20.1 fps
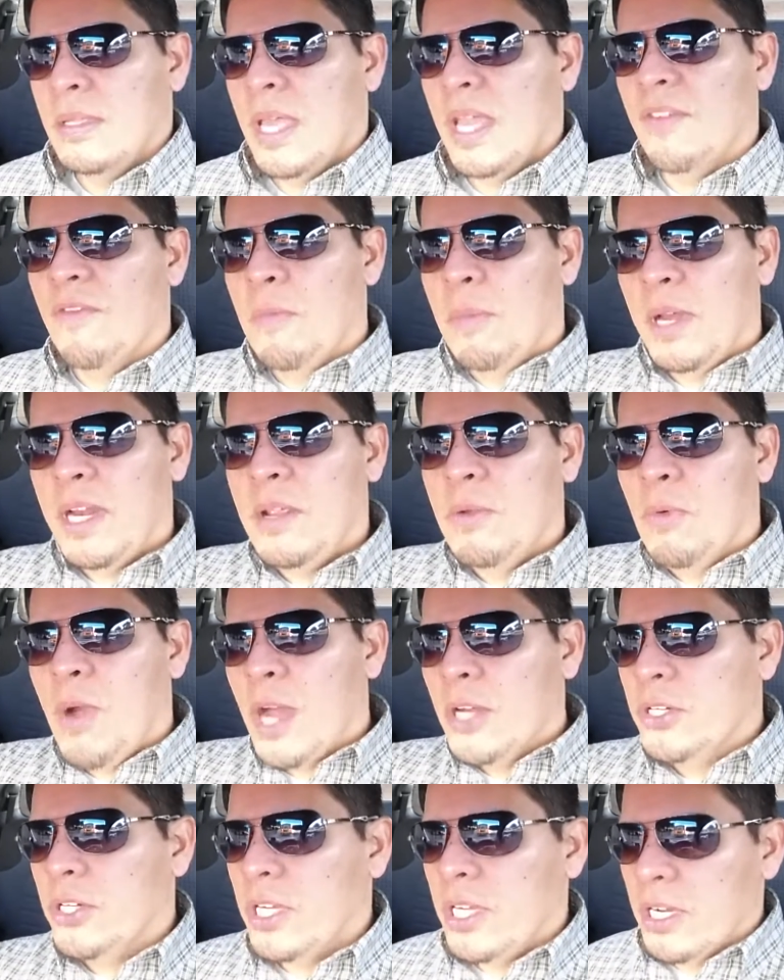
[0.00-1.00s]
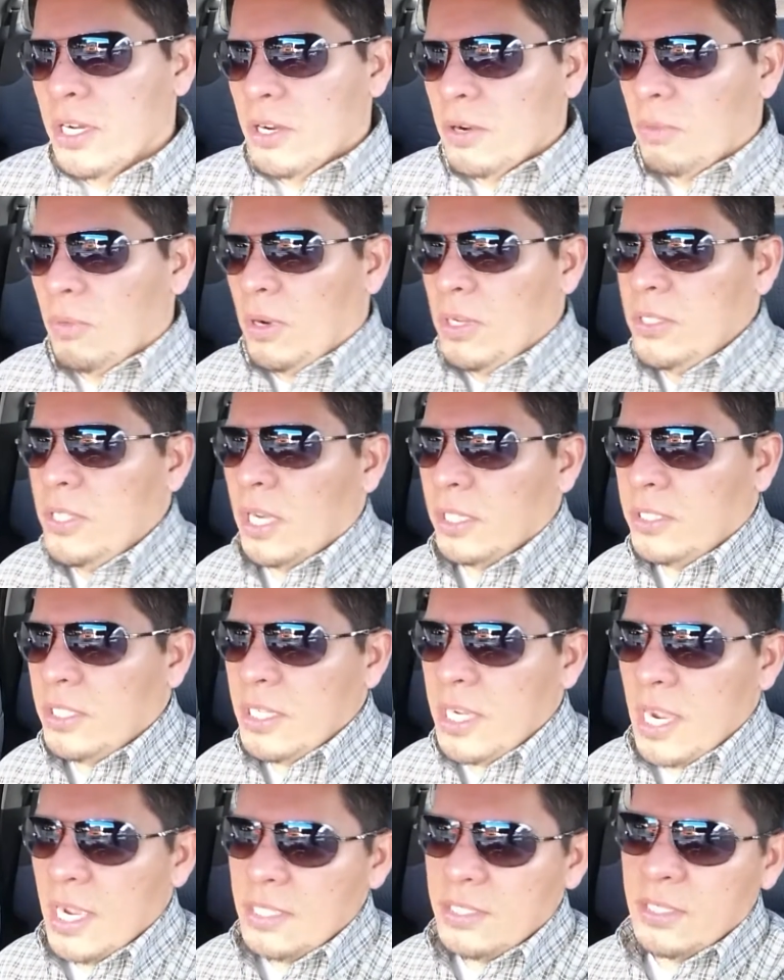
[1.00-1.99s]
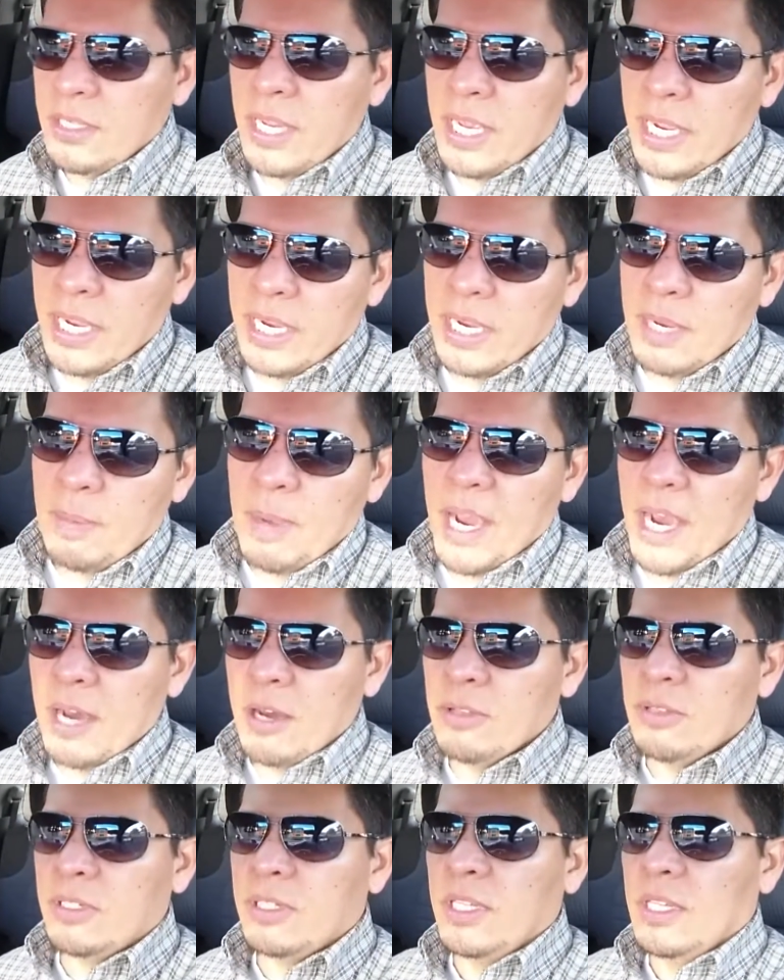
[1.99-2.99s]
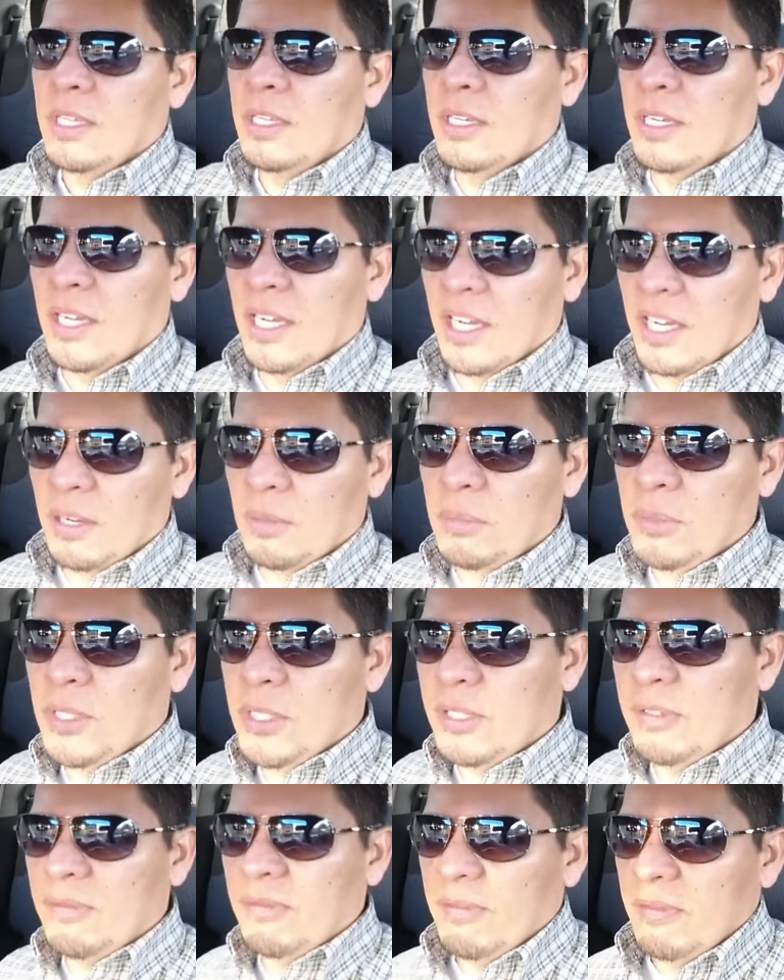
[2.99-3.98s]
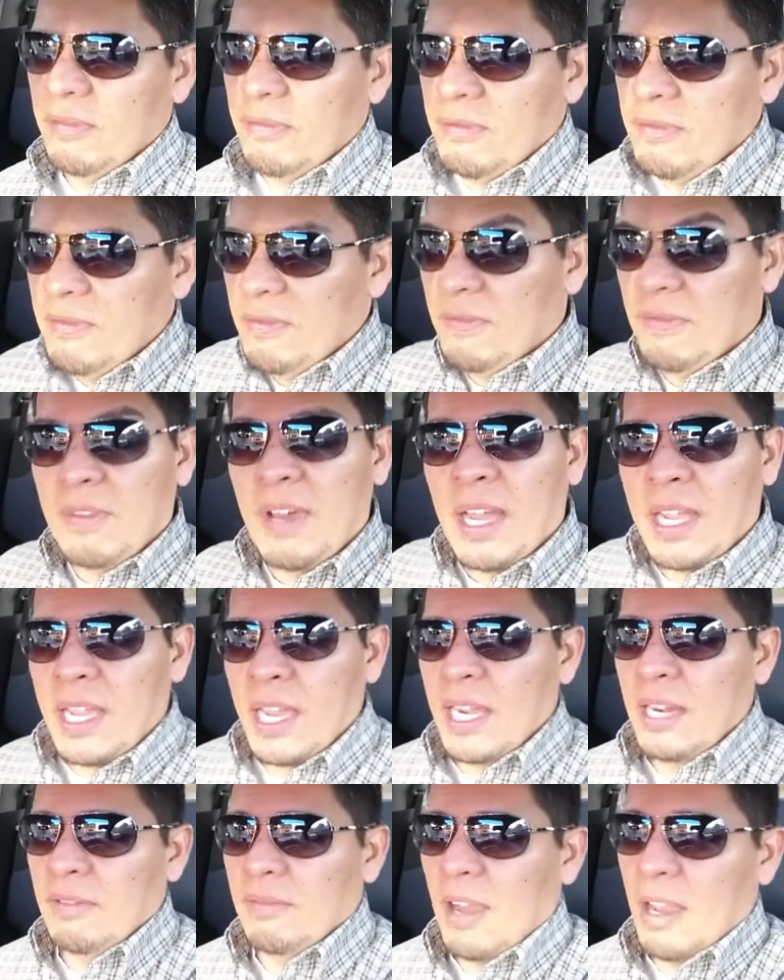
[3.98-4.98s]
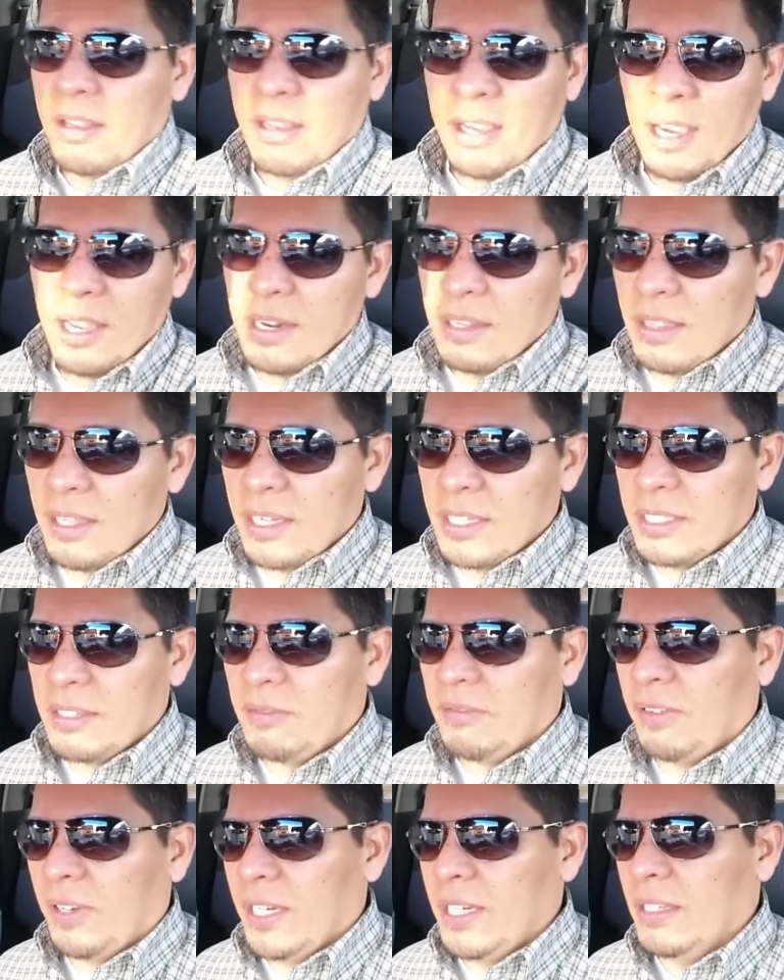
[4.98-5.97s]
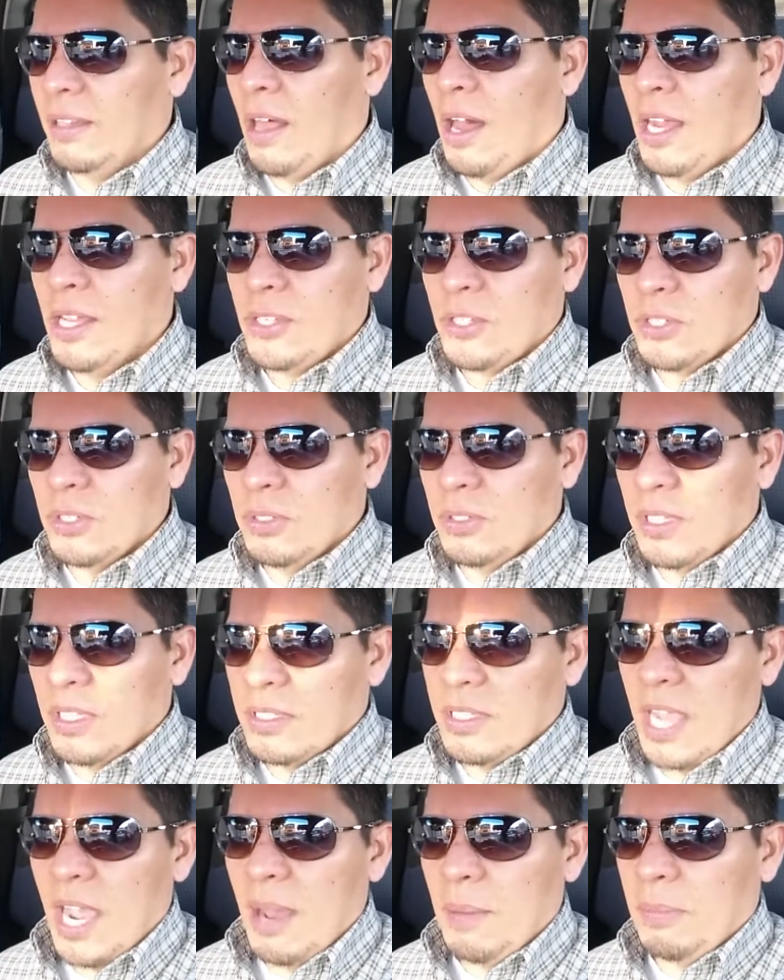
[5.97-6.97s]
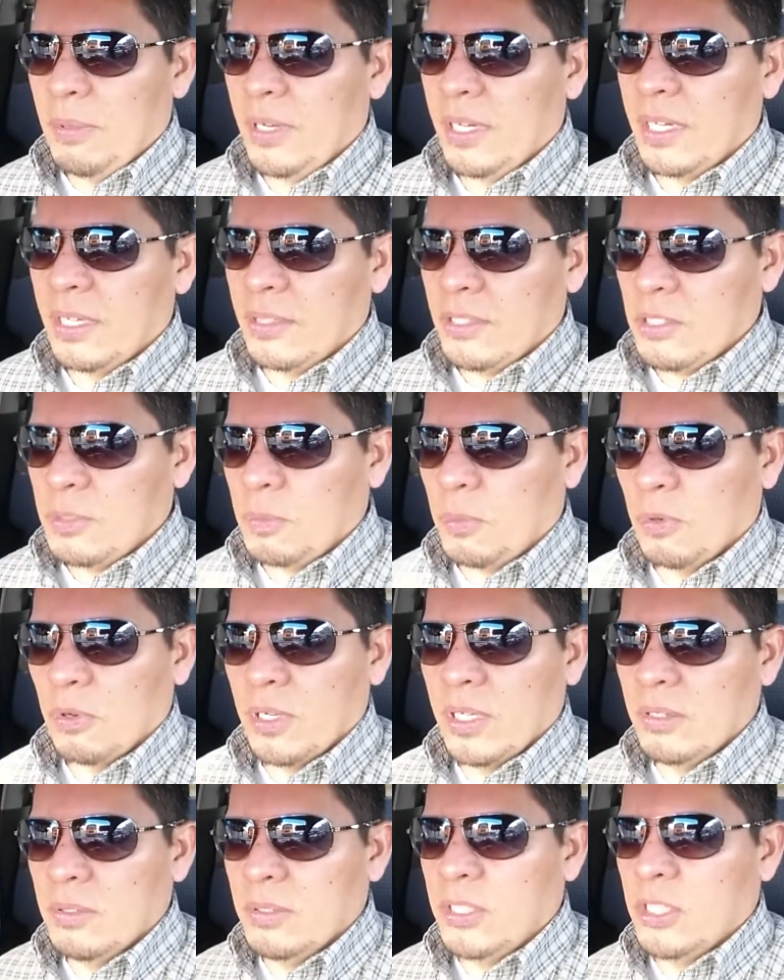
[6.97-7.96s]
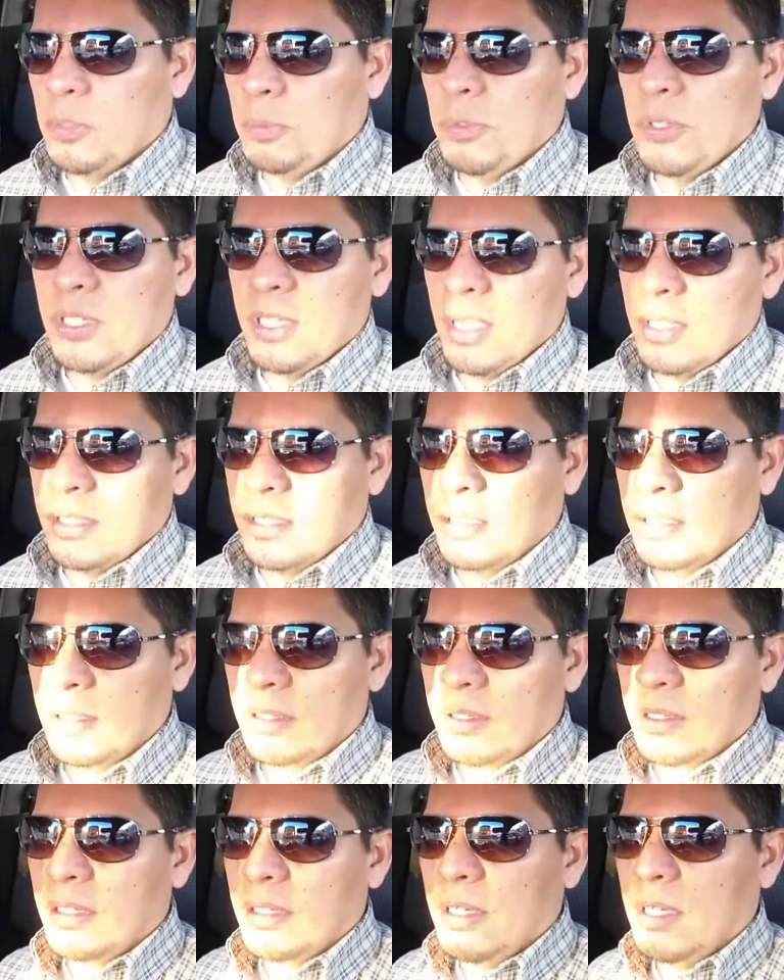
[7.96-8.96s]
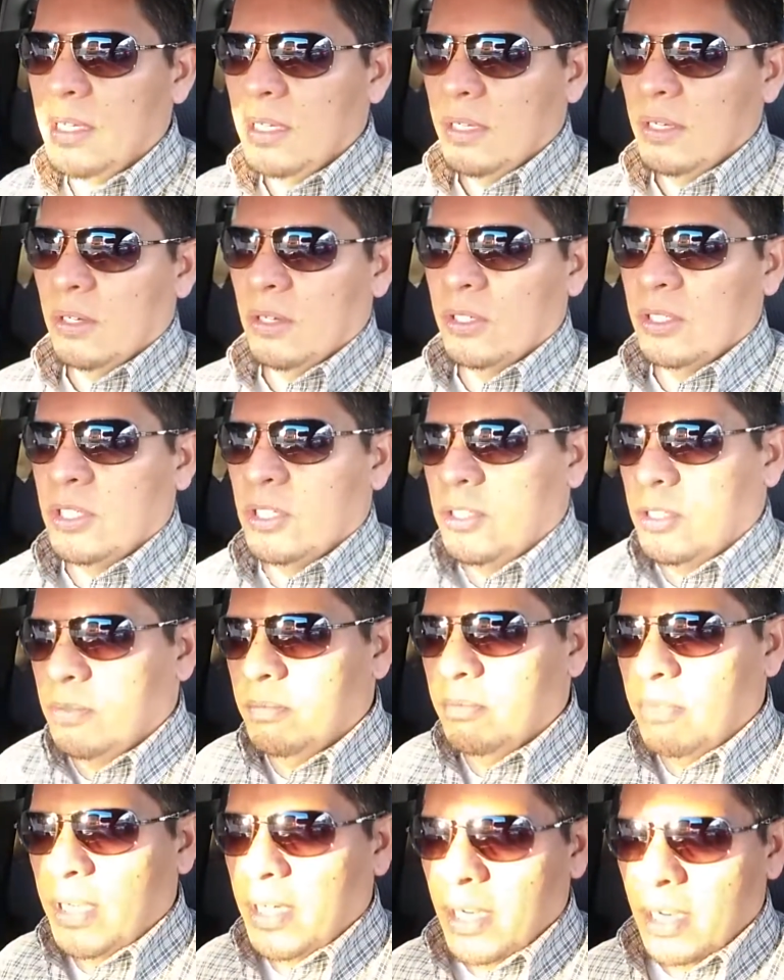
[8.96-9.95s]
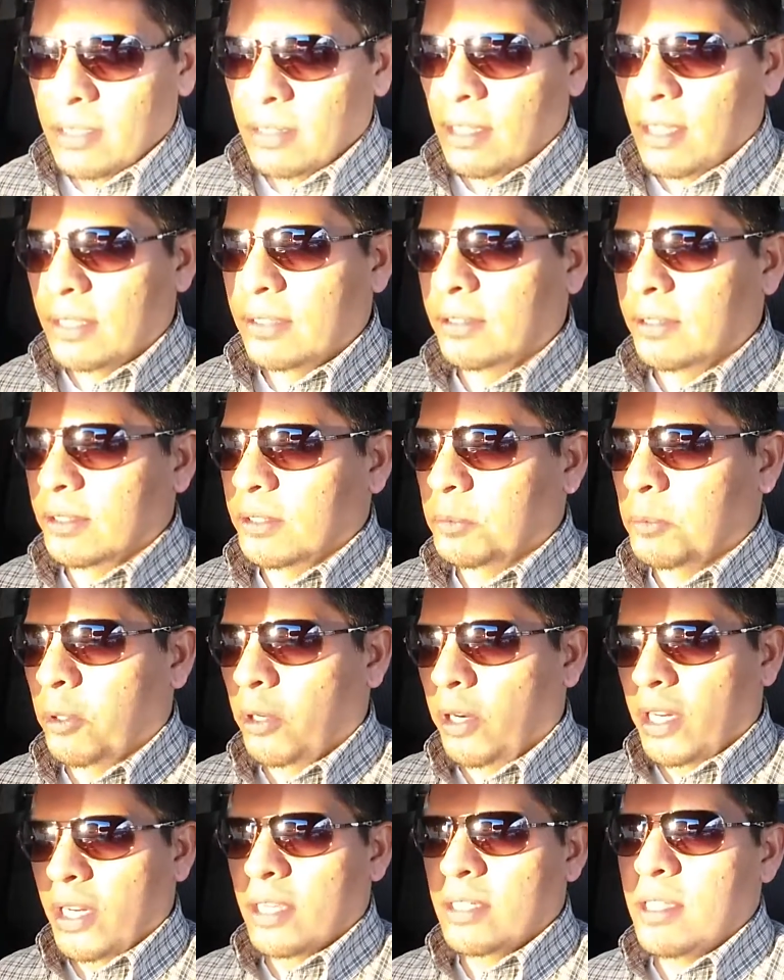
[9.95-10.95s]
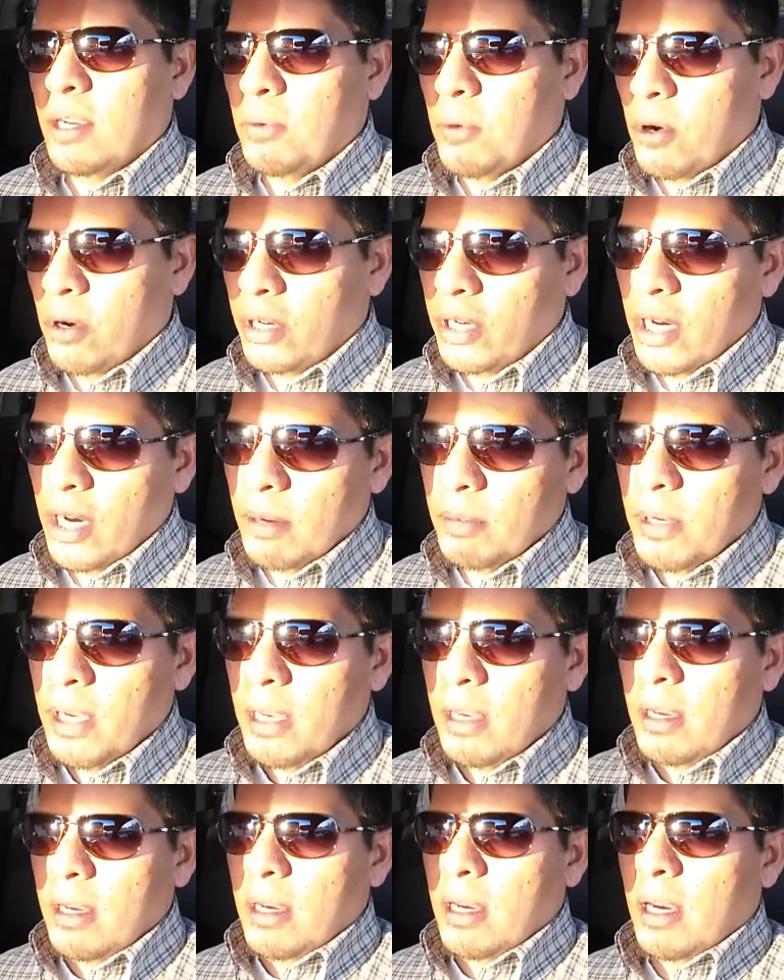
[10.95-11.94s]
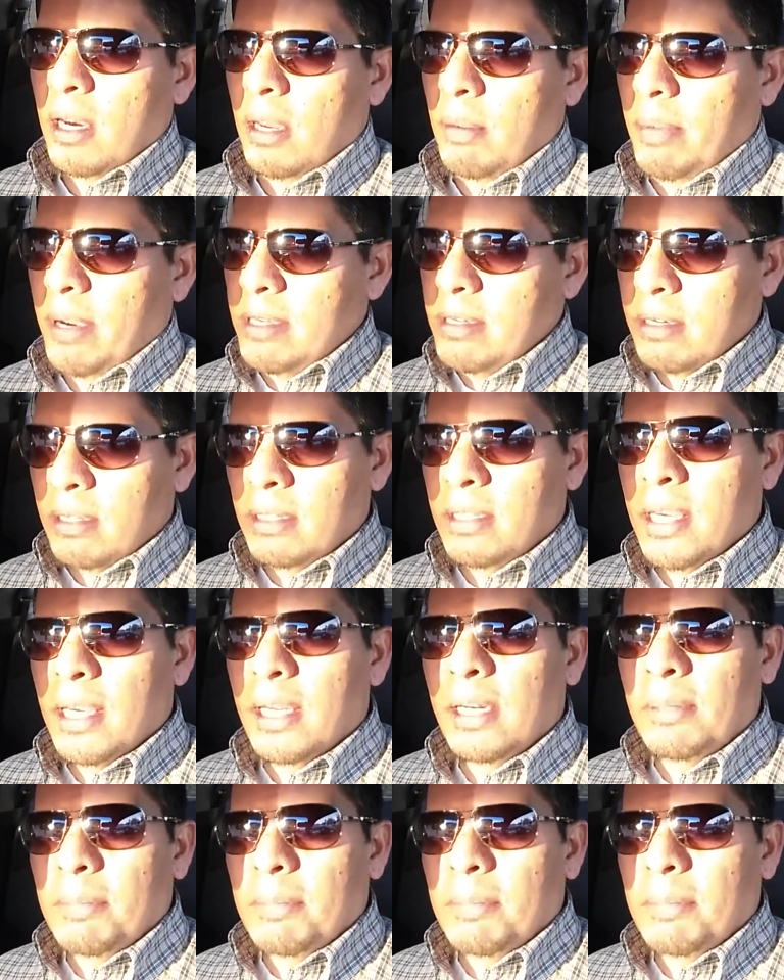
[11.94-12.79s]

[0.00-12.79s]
Hey everybody, Roger here. Want to talk to you guys today about this. I kind of think it's a funny lawsuit that's happening at this point. It was just presented, or just made headlines this morning as I woke up. Basically,